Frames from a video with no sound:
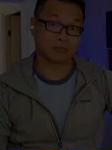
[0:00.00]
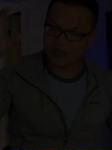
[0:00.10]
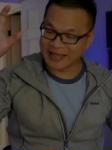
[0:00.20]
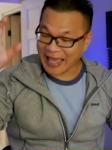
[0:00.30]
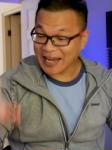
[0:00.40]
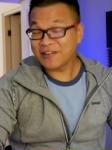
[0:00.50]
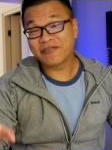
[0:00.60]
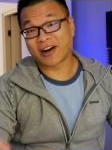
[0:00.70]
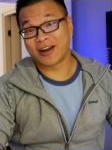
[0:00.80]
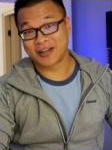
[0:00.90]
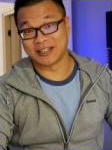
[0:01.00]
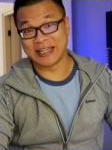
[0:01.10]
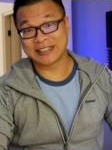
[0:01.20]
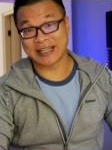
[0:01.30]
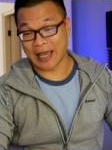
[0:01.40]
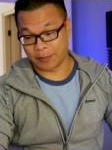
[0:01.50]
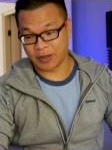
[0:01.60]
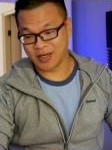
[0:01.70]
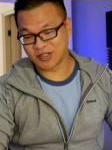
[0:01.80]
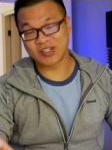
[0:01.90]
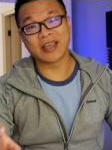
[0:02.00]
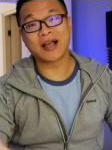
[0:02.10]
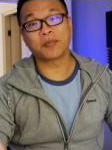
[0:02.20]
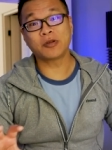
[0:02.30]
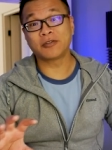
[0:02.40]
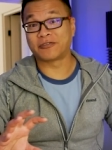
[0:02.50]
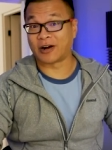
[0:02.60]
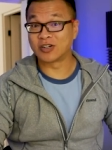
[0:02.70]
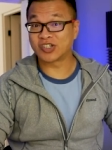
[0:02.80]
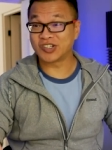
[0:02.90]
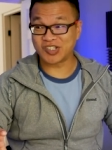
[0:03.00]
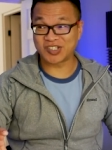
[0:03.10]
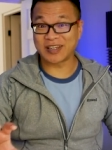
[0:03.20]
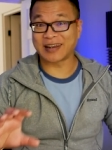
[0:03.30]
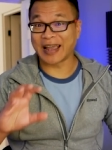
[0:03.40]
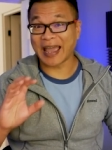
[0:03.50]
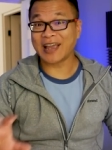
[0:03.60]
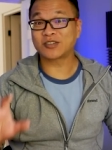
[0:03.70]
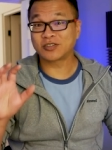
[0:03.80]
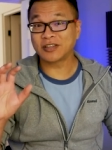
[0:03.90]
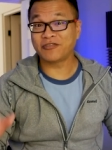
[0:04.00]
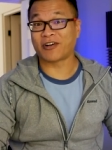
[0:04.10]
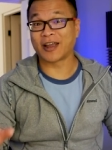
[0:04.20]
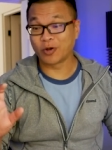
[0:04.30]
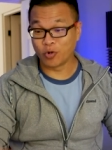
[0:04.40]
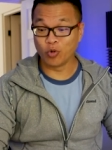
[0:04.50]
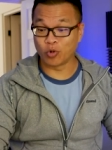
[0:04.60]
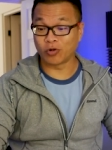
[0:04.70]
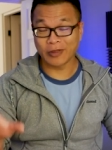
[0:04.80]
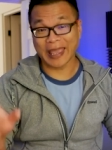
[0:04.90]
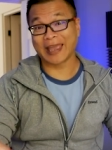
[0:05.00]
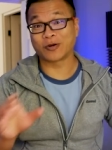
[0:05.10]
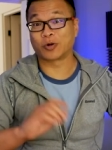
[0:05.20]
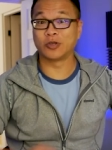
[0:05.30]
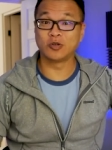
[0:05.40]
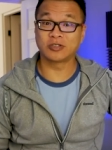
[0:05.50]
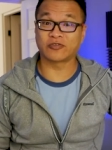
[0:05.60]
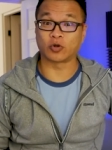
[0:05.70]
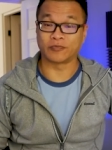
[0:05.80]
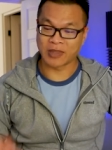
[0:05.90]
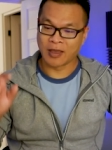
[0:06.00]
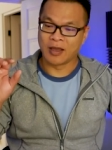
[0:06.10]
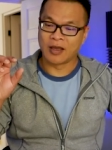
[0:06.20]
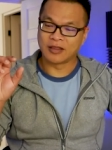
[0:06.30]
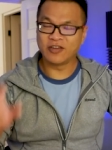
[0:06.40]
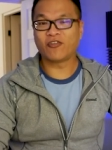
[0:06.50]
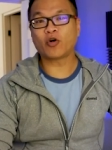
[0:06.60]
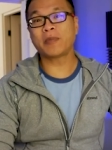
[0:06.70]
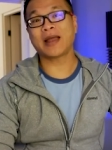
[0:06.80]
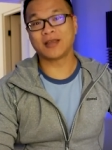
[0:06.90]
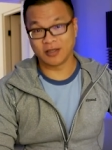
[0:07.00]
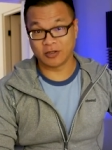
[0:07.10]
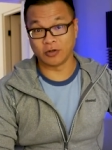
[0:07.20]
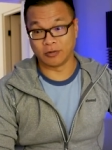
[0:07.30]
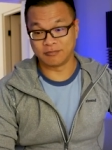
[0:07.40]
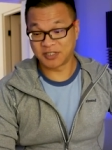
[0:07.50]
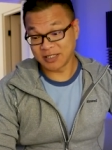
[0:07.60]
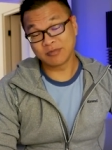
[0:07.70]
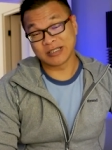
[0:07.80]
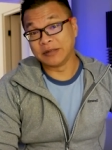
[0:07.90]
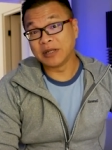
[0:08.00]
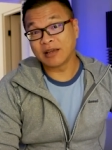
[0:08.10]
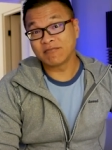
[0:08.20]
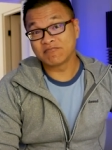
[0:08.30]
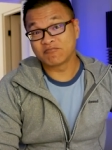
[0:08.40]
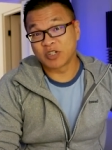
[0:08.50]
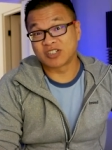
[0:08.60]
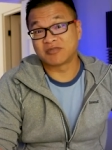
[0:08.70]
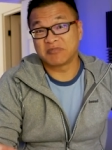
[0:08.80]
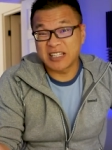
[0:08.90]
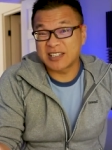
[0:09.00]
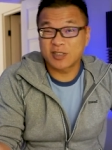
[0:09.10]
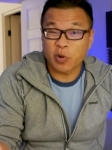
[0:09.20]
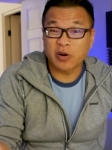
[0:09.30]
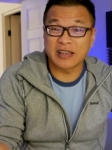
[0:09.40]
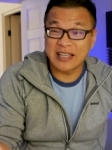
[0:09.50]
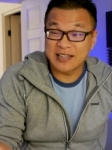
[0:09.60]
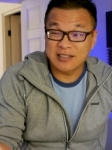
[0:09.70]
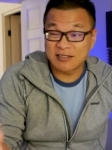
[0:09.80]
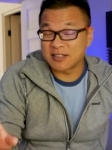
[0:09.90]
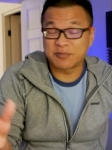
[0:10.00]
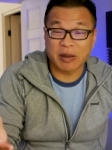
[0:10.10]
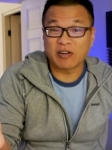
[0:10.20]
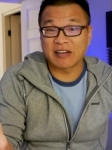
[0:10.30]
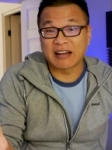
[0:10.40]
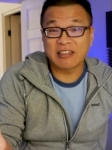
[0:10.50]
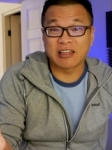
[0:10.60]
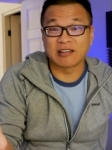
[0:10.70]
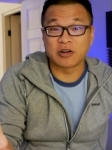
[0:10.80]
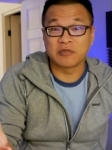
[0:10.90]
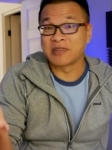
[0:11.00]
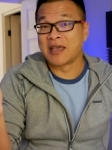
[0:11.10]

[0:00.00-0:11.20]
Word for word: The Edifier Connect app has a couple of functions that I actually find cool and or useful. The 4-band EQ seems limiting, which it sorta is, it's better than nothing though,